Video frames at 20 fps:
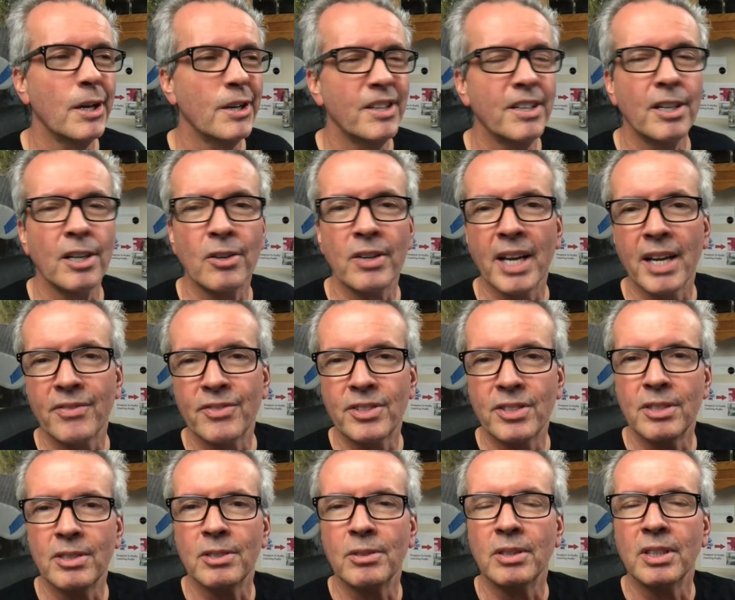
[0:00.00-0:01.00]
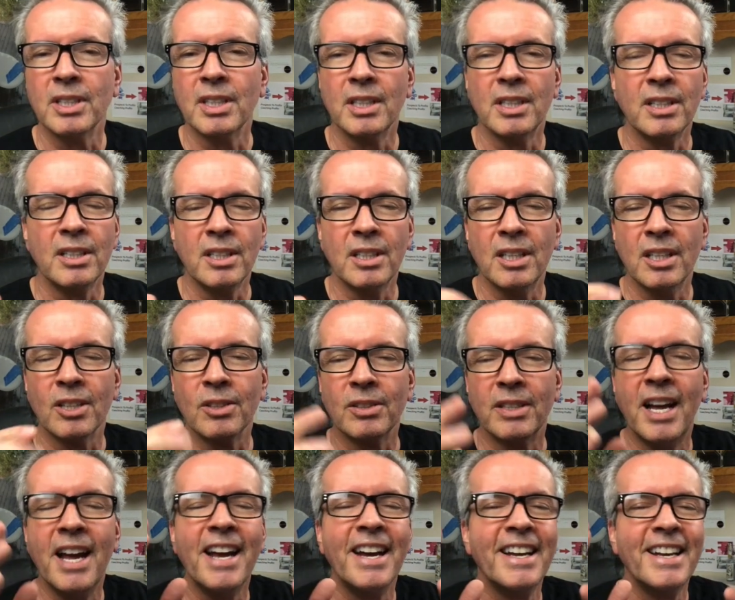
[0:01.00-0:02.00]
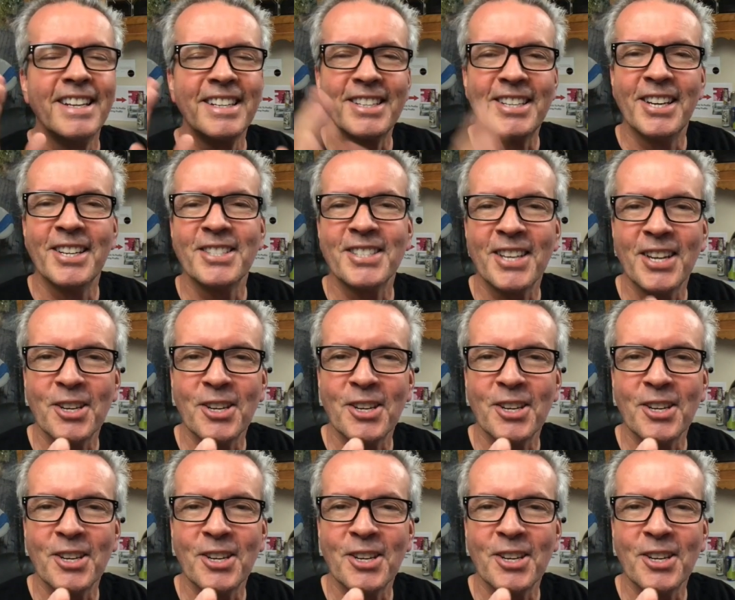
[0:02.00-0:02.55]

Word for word: You don't have to, you know, just